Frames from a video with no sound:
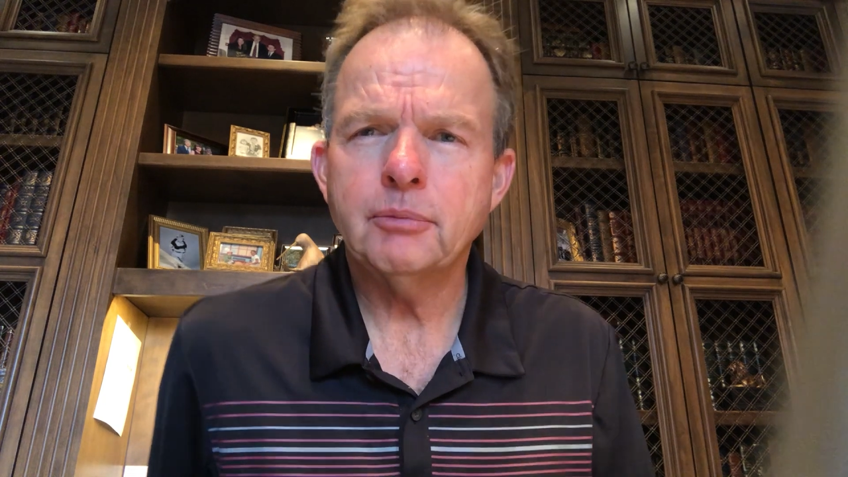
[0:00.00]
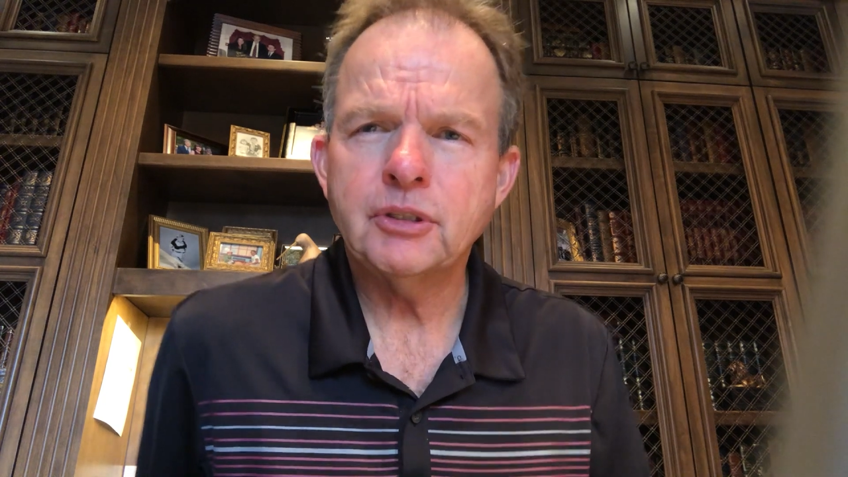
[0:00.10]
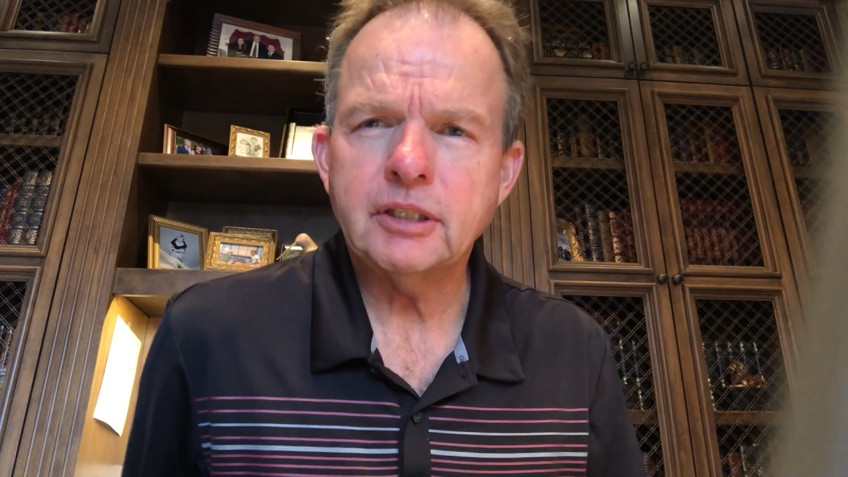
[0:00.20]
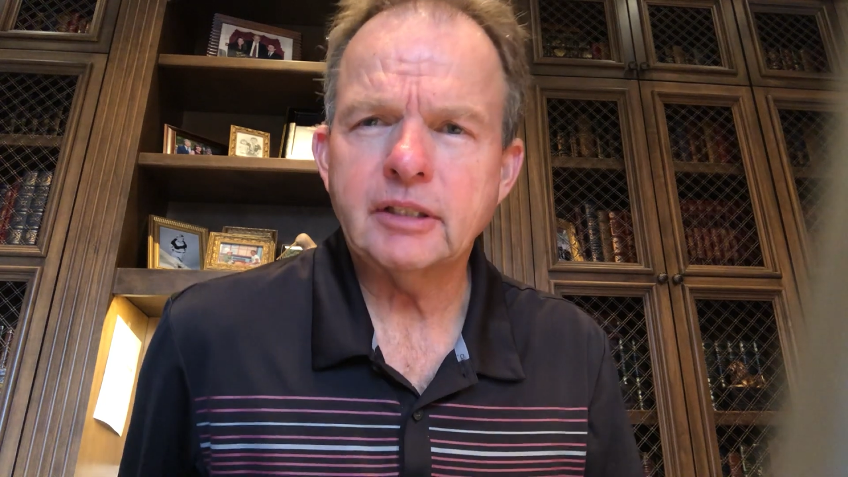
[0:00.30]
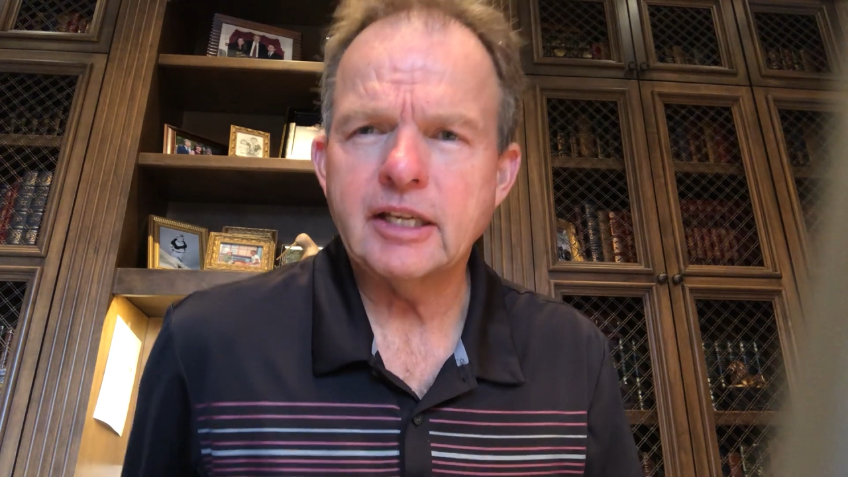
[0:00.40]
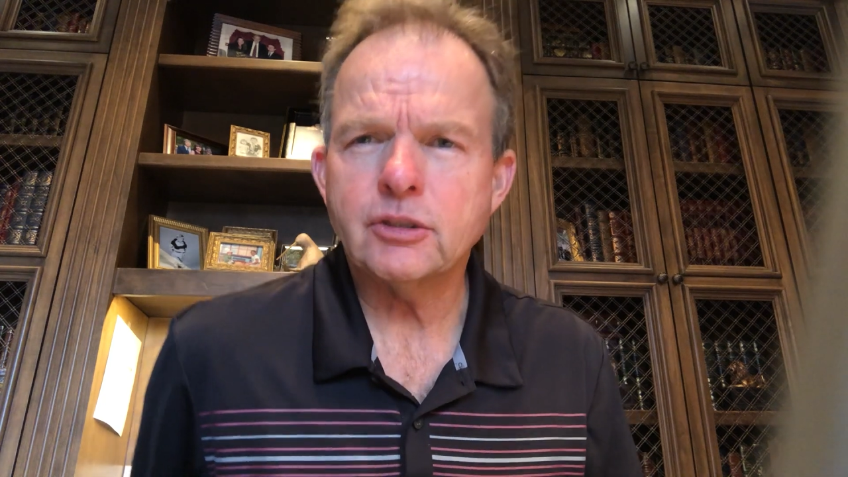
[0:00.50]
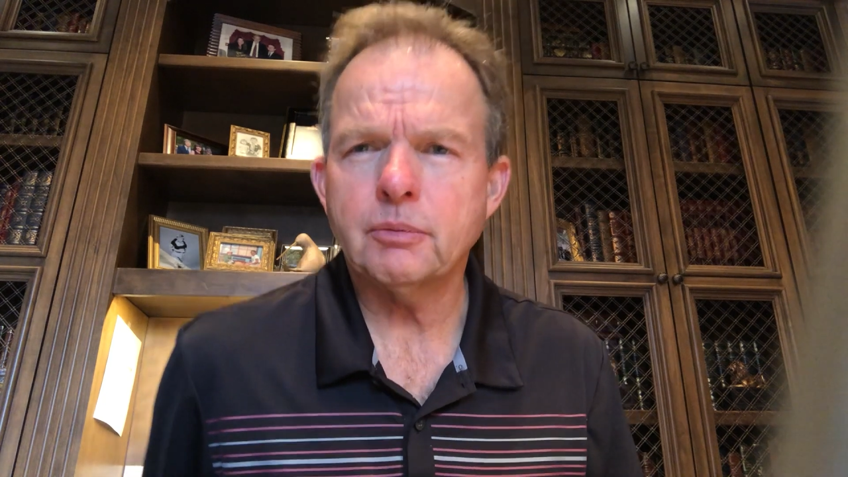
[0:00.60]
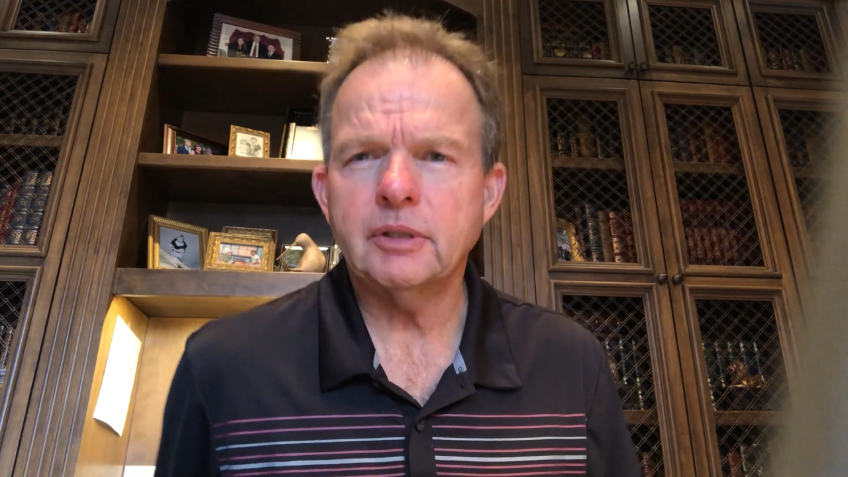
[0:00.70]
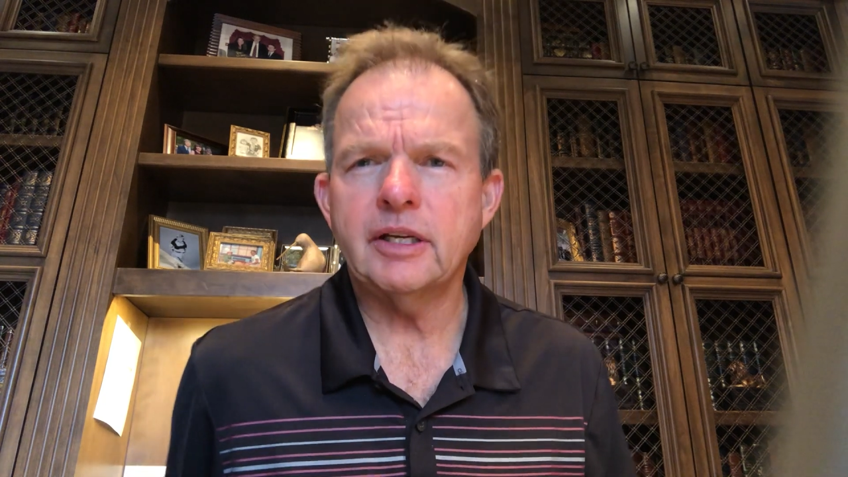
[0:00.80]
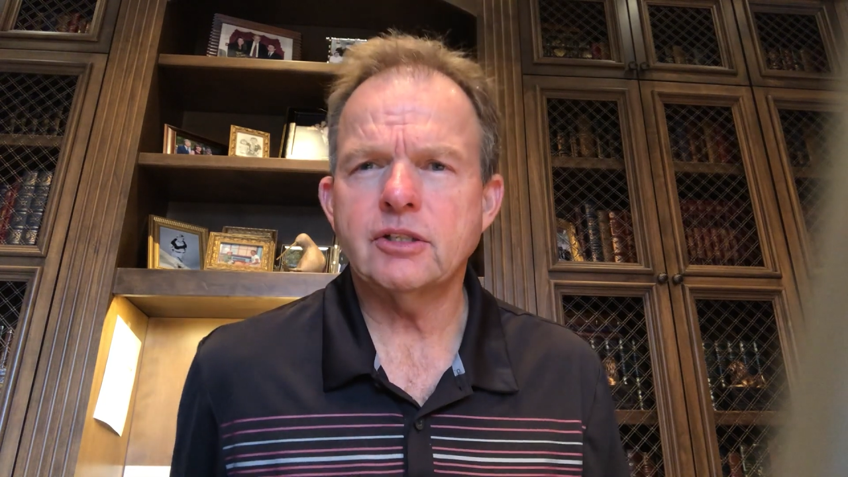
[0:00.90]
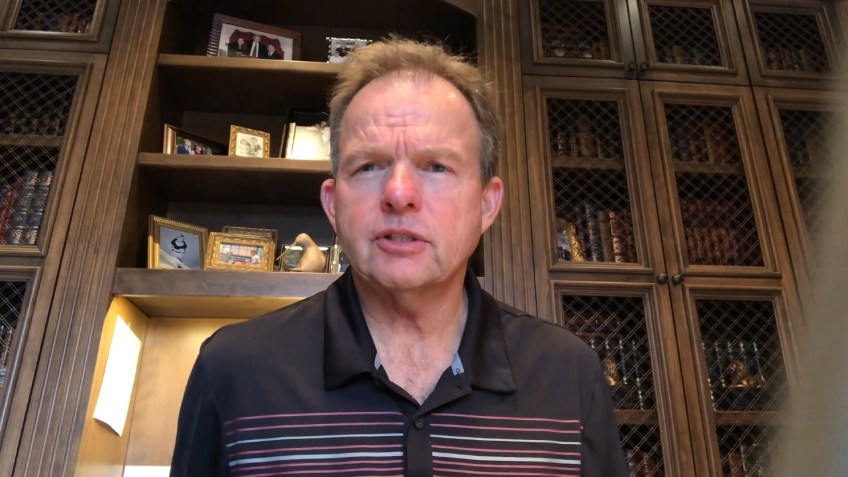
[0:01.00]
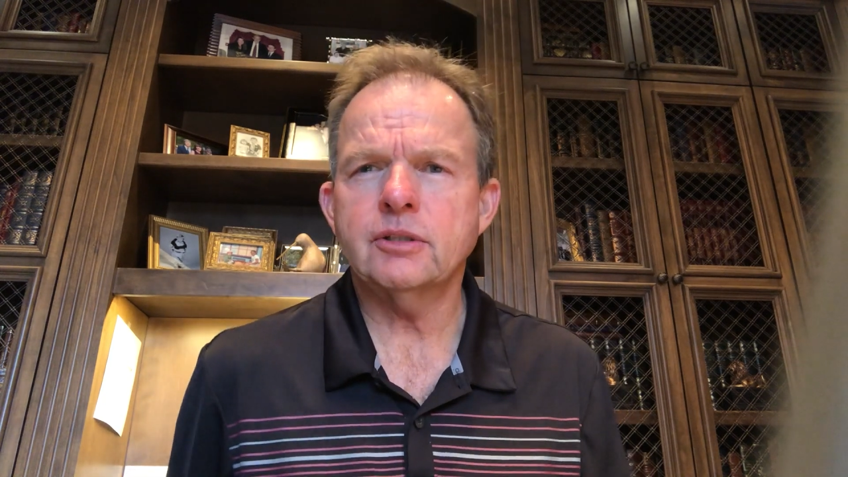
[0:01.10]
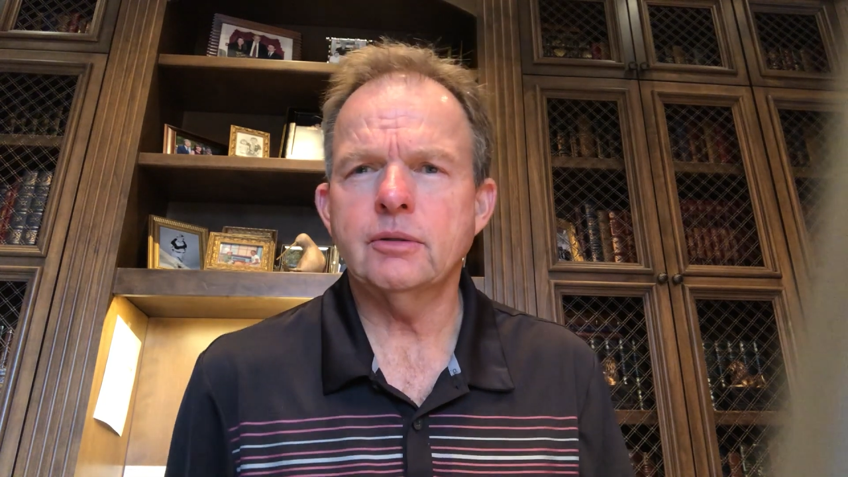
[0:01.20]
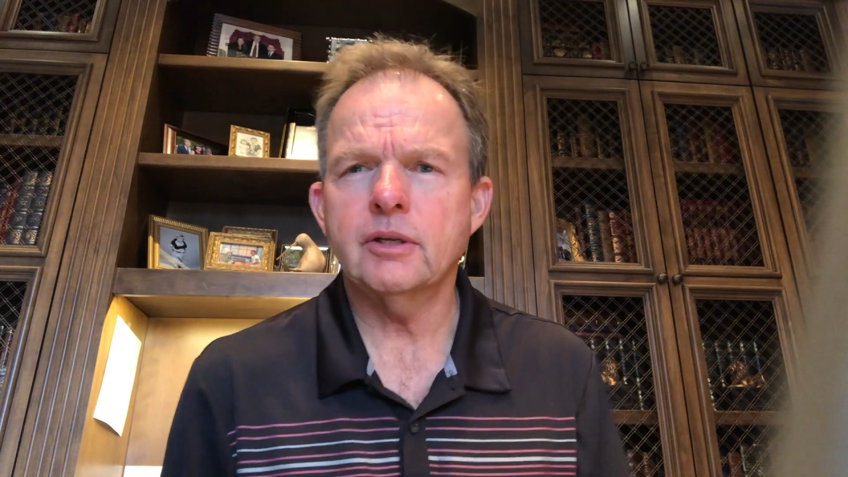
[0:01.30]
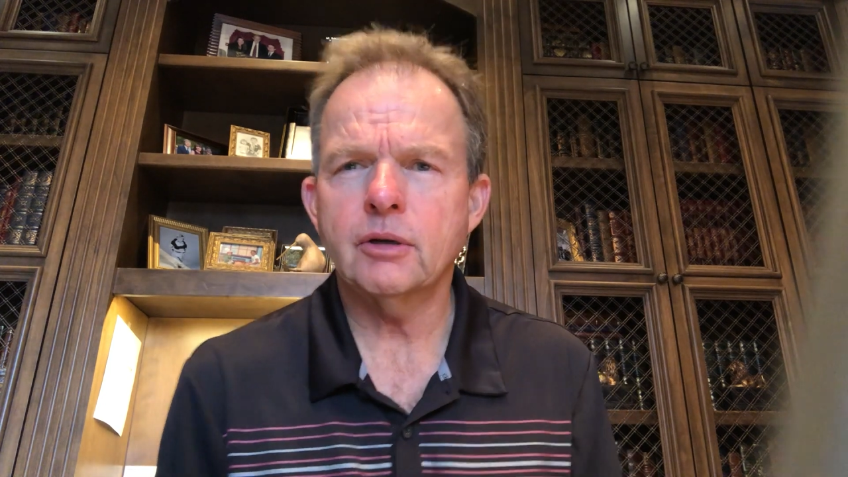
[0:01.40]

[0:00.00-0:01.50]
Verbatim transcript: particularly as it relates to the